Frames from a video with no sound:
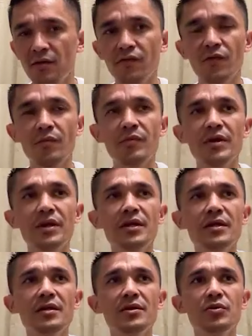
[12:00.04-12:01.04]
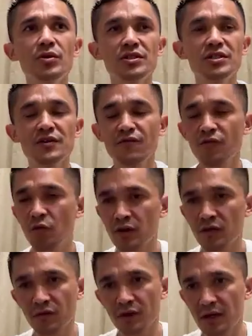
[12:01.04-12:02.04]
for me to achieve
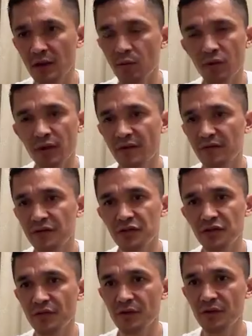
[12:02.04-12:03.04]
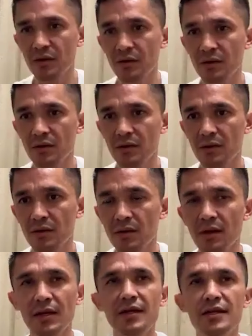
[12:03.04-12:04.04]
whatever little more that I've achieved.
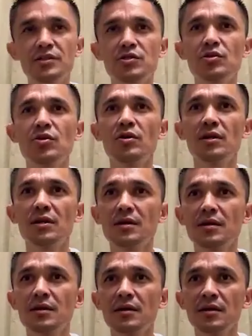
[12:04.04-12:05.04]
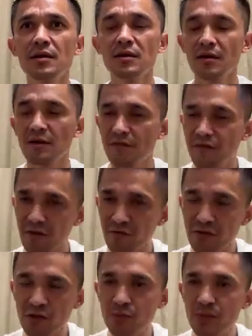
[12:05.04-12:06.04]
And it is not a
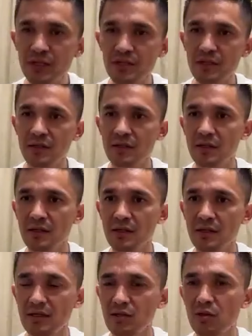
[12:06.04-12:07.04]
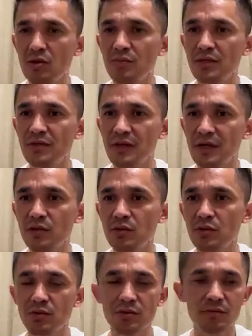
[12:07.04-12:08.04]
farewell speech. It is not me trying
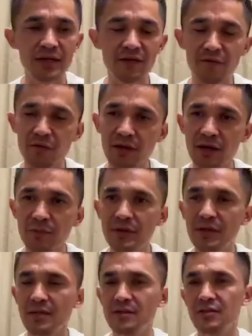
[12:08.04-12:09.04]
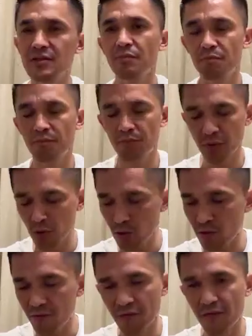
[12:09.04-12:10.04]
to make everyone happy. It's a
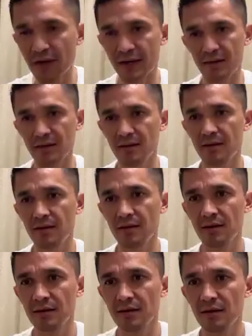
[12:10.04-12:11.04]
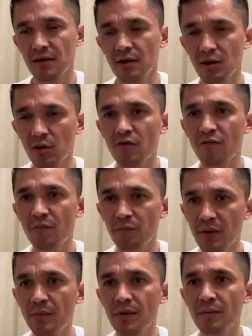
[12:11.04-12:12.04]
pure fact. A lot of
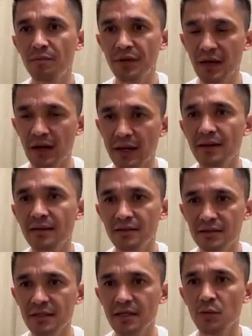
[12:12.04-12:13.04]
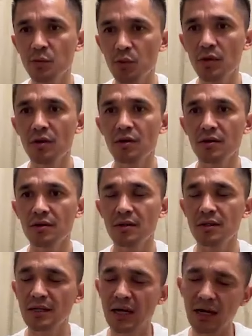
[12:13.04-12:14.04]
people behind the scene work
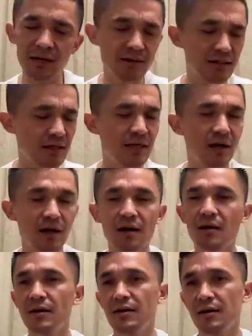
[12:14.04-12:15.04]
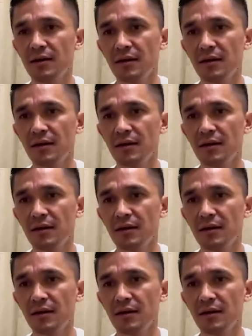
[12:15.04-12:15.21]
tirelessly hard